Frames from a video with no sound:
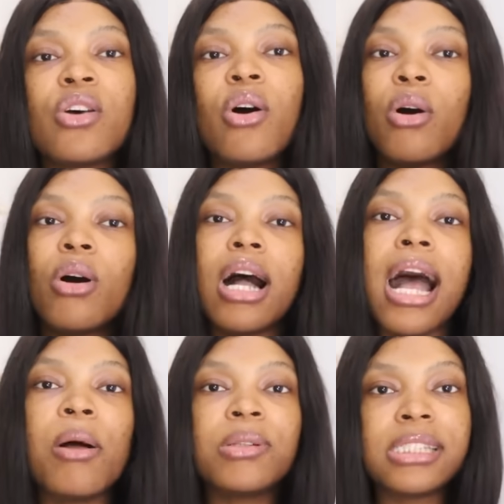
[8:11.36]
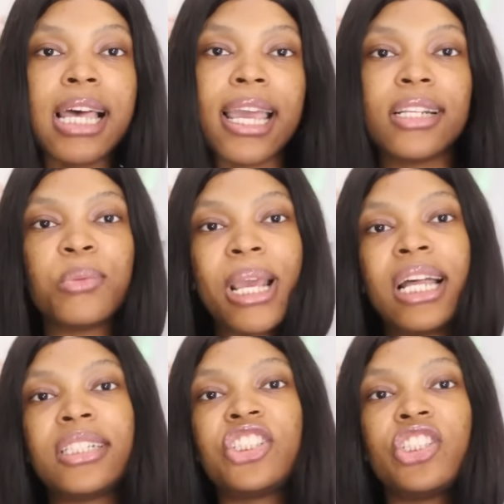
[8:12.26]
So outside we
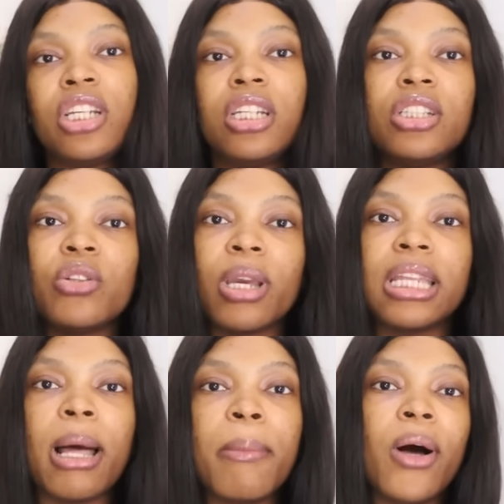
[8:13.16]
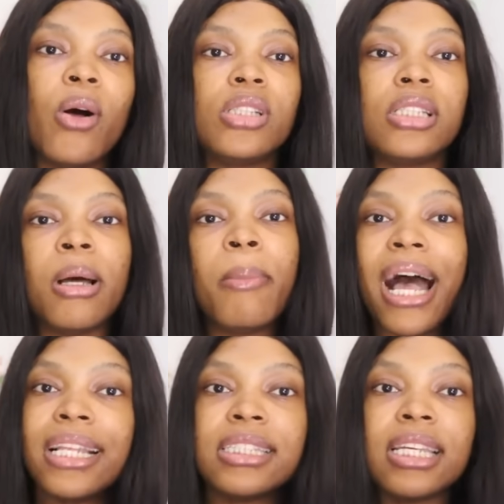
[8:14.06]
had Sheyi talking about the
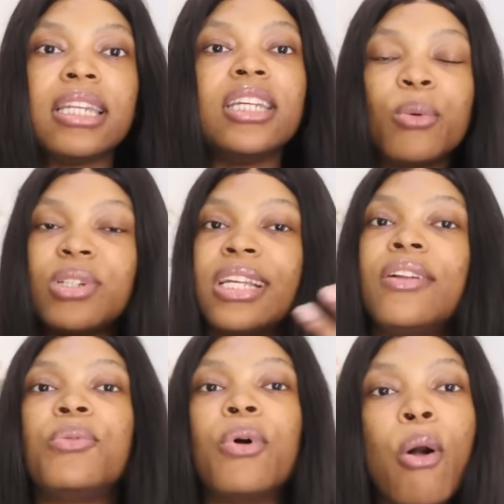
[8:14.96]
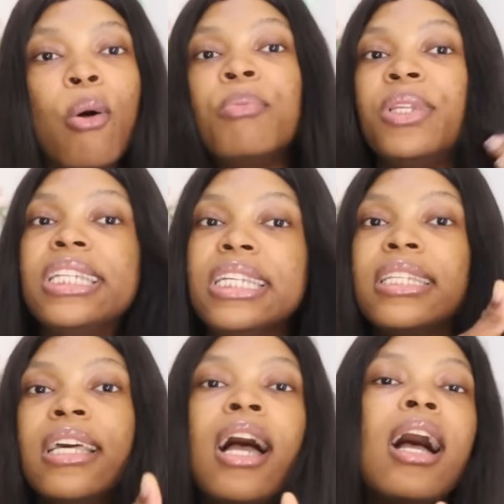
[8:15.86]
party and he was now the one
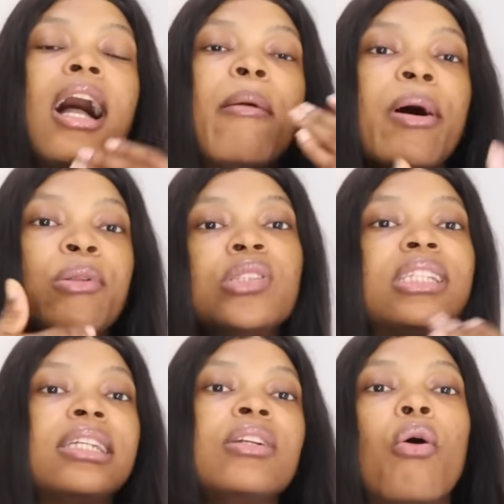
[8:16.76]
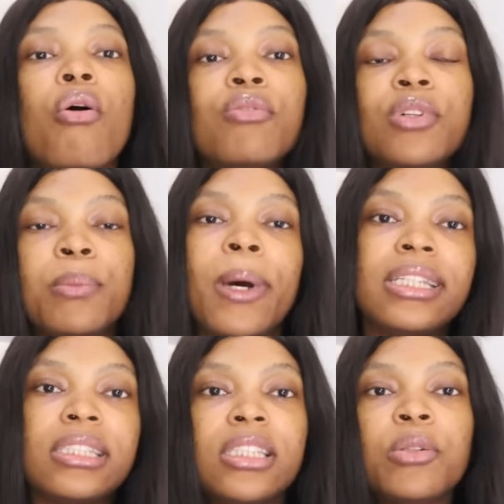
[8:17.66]
complaining about those that did not come for the
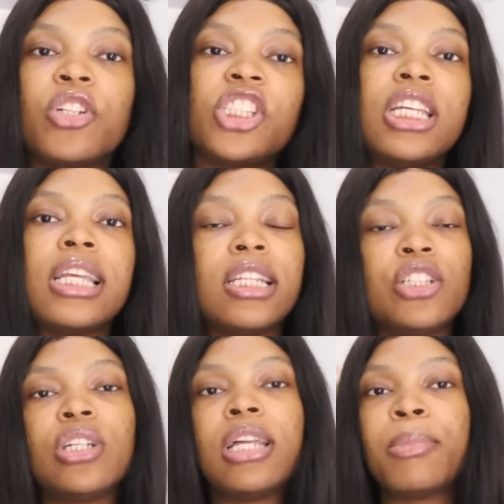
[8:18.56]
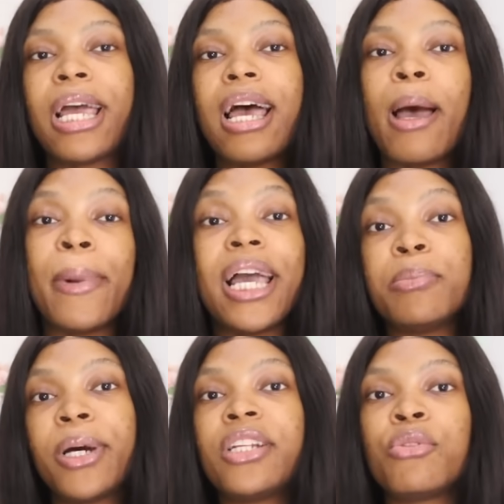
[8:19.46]
party. He was saying that they should
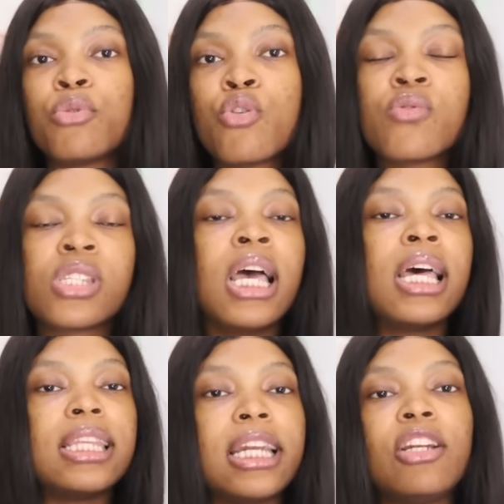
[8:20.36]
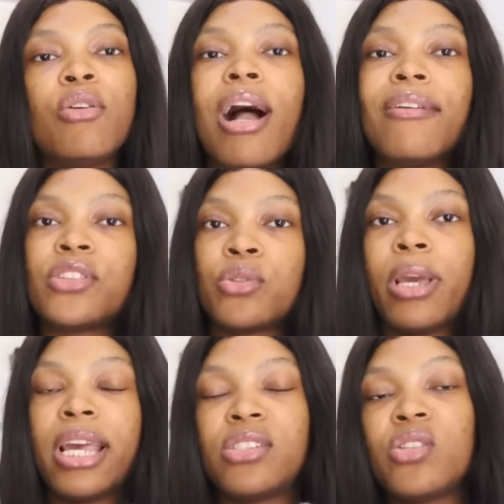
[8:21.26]
abide by the rules, that they don't have two
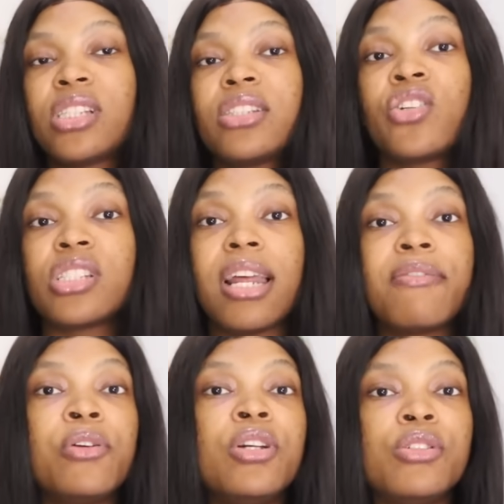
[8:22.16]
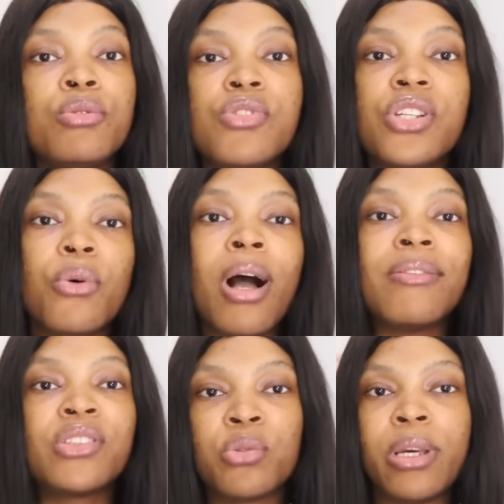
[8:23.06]
heads. Those, those that are following the rules, they don't
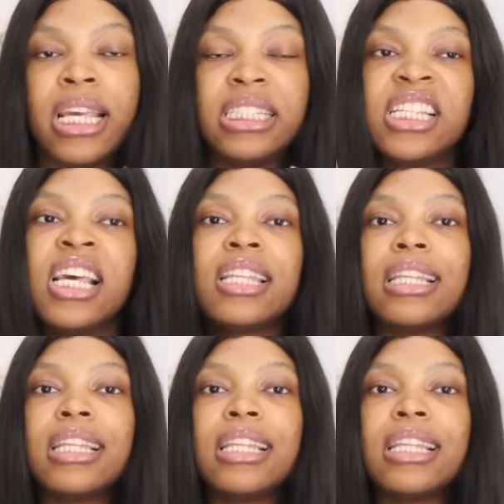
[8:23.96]
have two heads.